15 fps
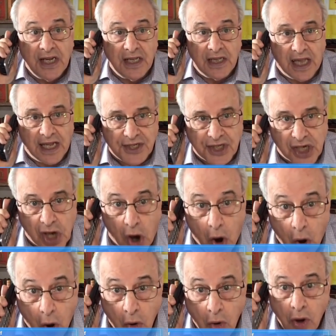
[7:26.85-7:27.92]
let's
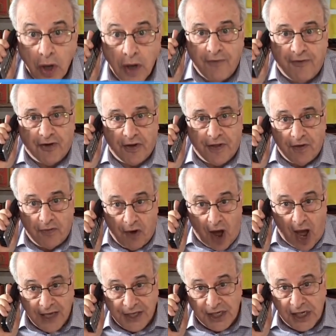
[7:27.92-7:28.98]
go for the
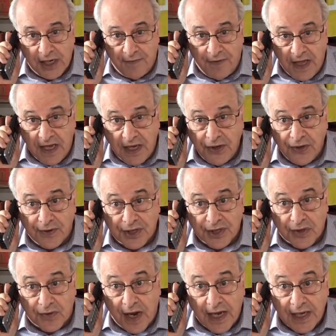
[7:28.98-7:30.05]
rising of the
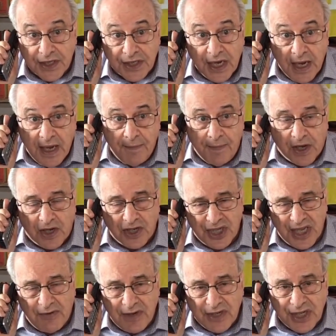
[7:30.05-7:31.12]
interest rates, because
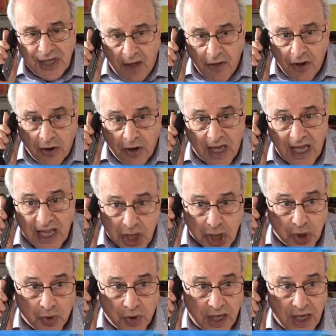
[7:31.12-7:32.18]
there is another
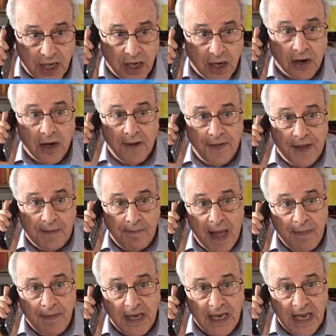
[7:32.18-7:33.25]
issue here that
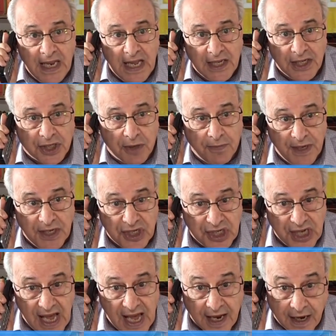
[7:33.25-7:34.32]
maybe needs to be
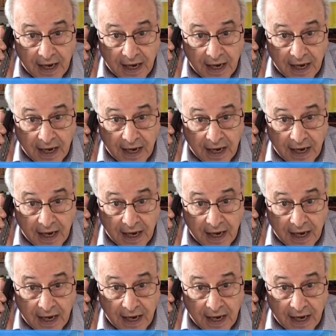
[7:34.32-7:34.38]
said.